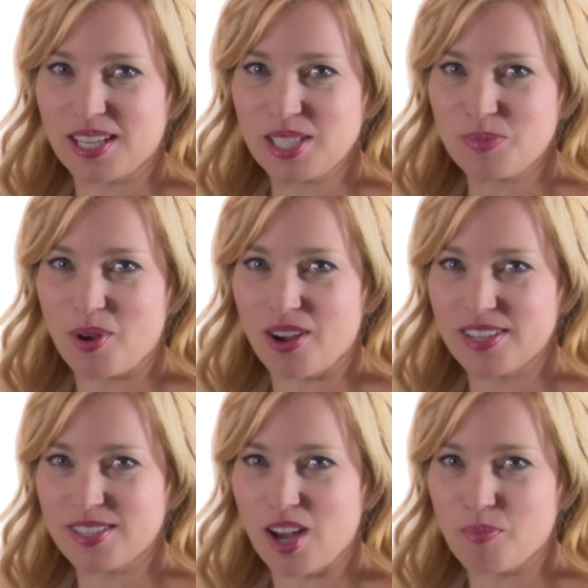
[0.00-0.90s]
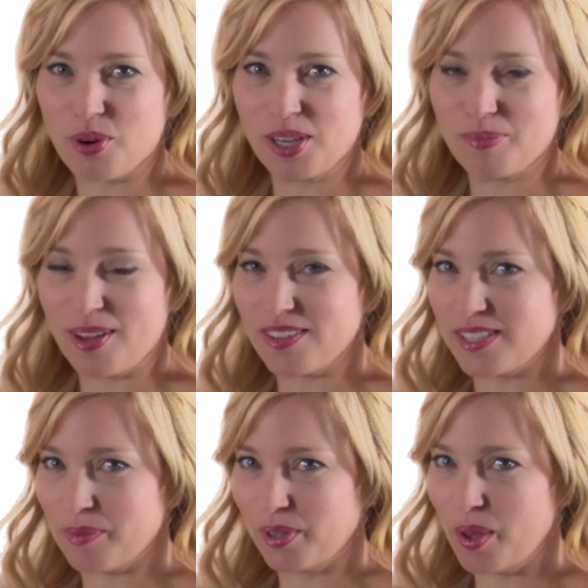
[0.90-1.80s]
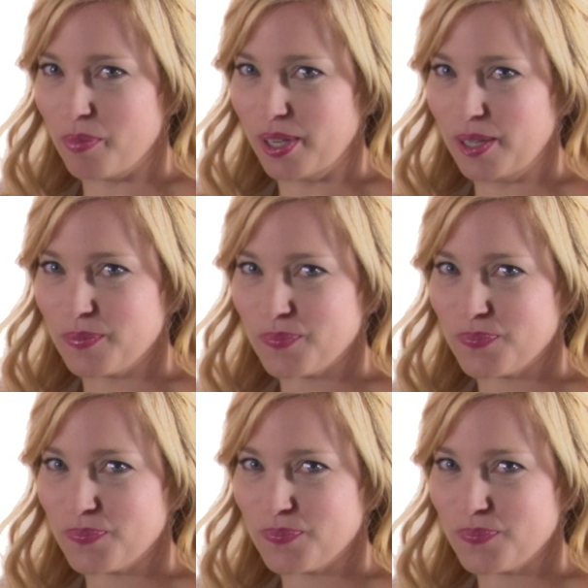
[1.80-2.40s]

line spa is operated by the same company.